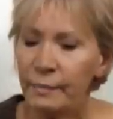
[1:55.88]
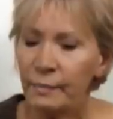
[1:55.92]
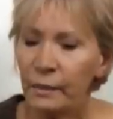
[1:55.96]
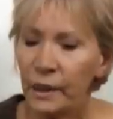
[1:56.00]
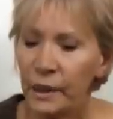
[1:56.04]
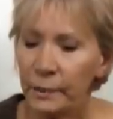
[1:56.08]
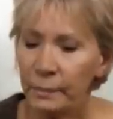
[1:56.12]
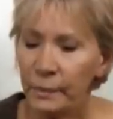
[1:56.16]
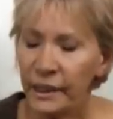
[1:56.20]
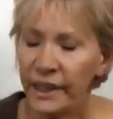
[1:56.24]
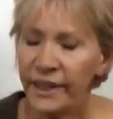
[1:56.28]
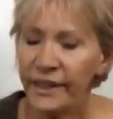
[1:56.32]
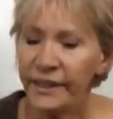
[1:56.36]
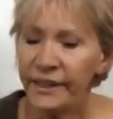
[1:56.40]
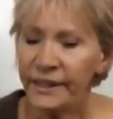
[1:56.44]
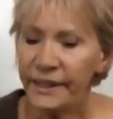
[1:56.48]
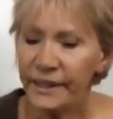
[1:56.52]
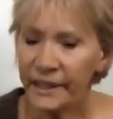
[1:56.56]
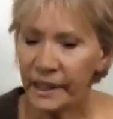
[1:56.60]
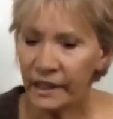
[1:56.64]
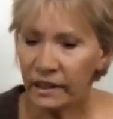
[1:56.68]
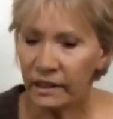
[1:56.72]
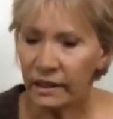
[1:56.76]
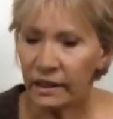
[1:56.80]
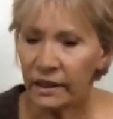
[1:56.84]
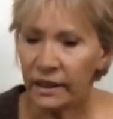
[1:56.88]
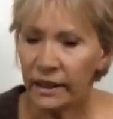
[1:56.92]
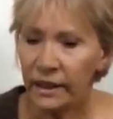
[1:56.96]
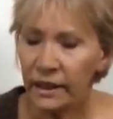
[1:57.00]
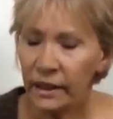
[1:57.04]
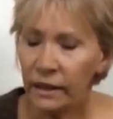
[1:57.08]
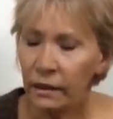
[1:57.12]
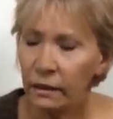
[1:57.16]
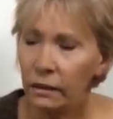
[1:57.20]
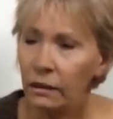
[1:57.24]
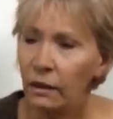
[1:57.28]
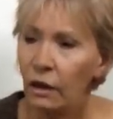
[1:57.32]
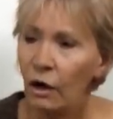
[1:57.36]
my mother die
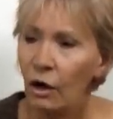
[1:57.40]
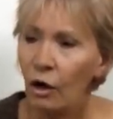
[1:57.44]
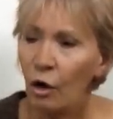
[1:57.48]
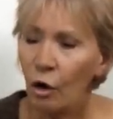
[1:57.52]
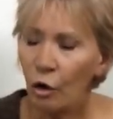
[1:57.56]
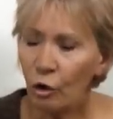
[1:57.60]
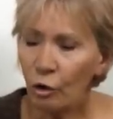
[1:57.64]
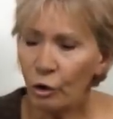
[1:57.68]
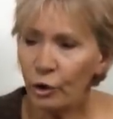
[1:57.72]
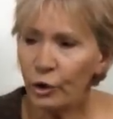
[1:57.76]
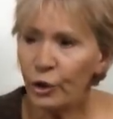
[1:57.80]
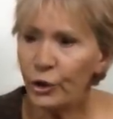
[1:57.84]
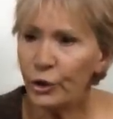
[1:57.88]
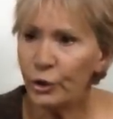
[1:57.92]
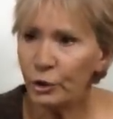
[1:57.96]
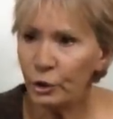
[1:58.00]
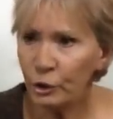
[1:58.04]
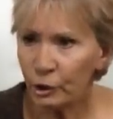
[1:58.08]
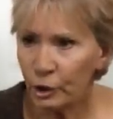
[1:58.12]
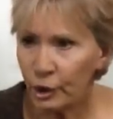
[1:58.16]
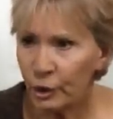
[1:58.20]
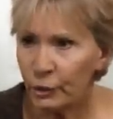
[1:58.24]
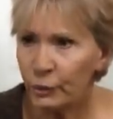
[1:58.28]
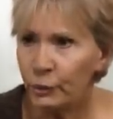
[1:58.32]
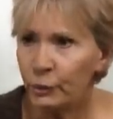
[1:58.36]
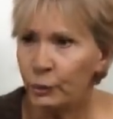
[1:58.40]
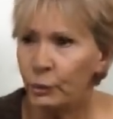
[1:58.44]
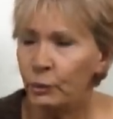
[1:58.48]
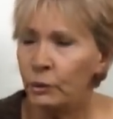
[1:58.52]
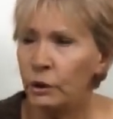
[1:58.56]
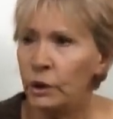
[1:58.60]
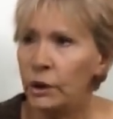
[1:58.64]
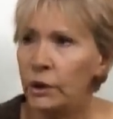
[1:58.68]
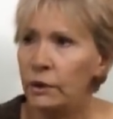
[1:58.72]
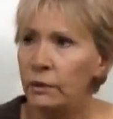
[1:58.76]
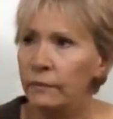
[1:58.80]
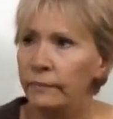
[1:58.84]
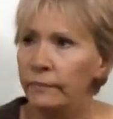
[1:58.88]
on her own